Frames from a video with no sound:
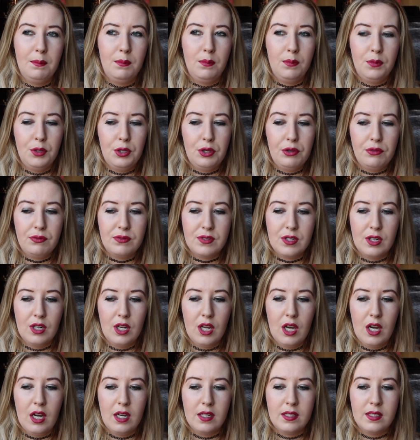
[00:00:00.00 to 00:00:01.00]
moved a
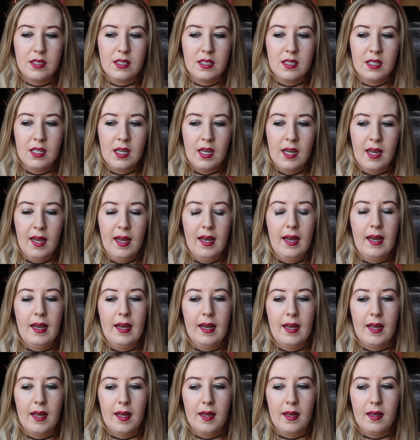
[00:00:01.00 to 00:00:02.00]
lot
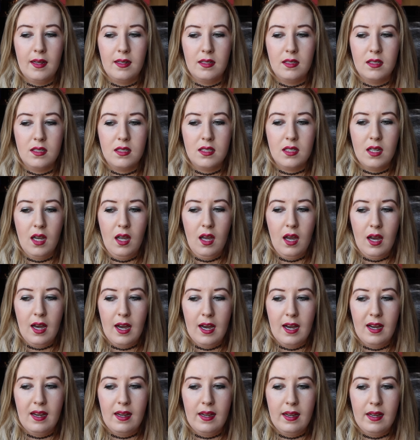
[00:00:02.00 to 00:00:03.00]
and
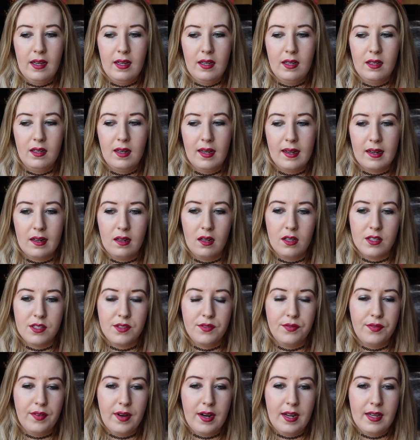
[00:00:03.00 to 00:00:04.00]
I like
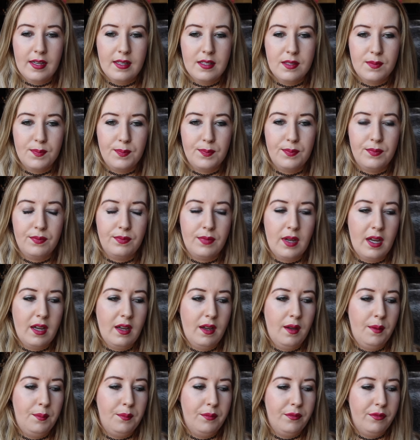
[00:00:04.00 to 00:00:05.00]
lost friends.
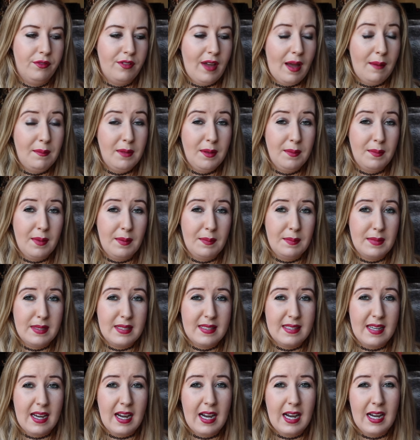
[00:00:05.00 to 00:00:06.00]
Family
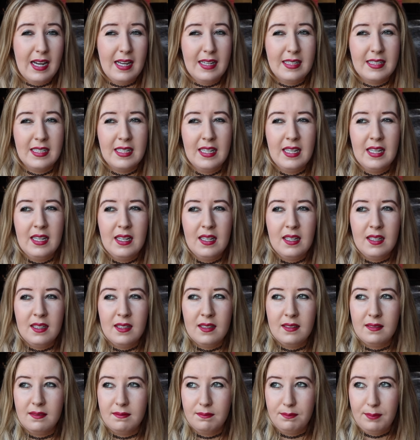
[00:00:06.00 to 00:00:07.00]
members died,
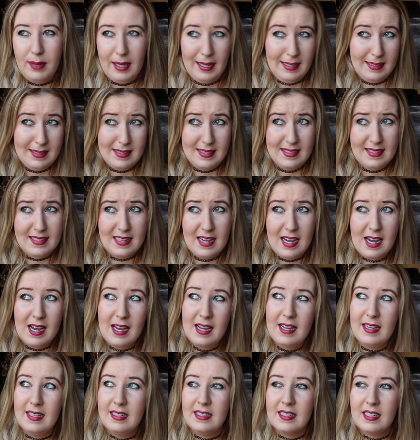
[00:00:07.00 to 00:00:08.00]
pets
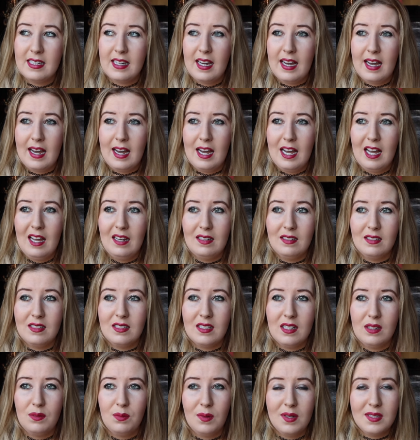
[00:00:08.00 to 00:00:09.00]
died,
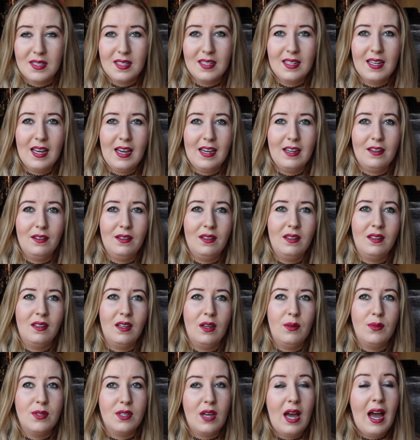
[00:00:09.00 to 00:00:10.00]
and it wasn't like,
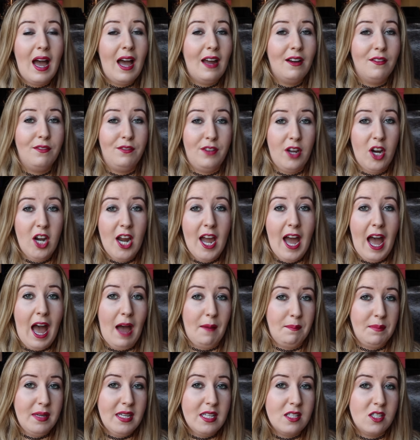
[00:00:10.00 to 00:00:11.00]
I had a very
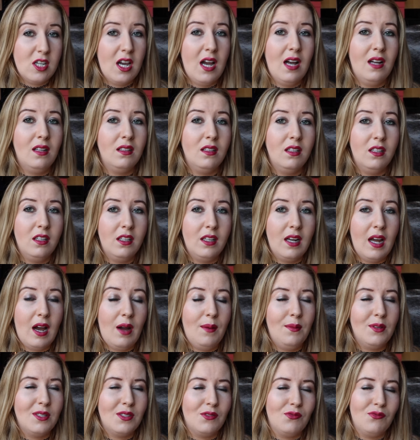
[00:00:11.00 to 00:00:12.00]
happy childhood.
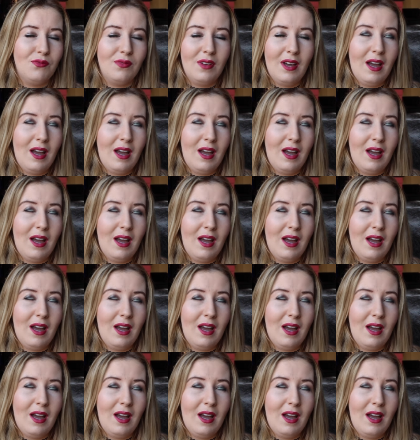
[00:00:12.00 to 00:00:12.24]
I was